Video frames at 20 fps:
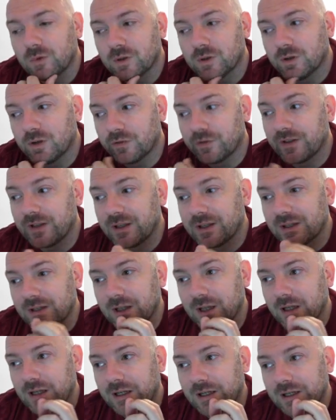I think
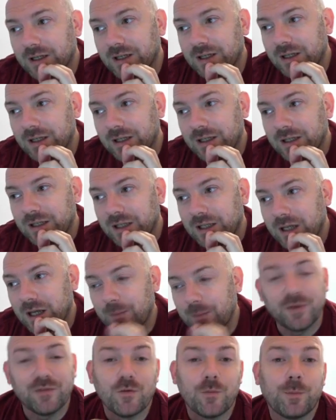a
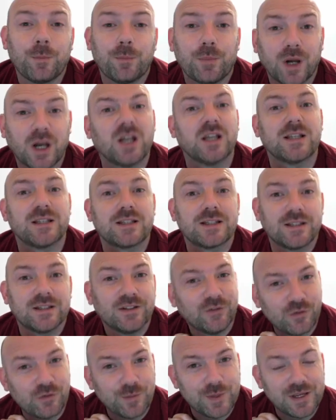bit of a plus
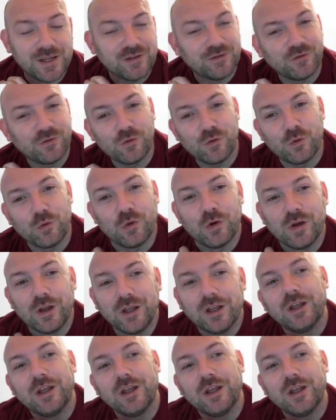for me for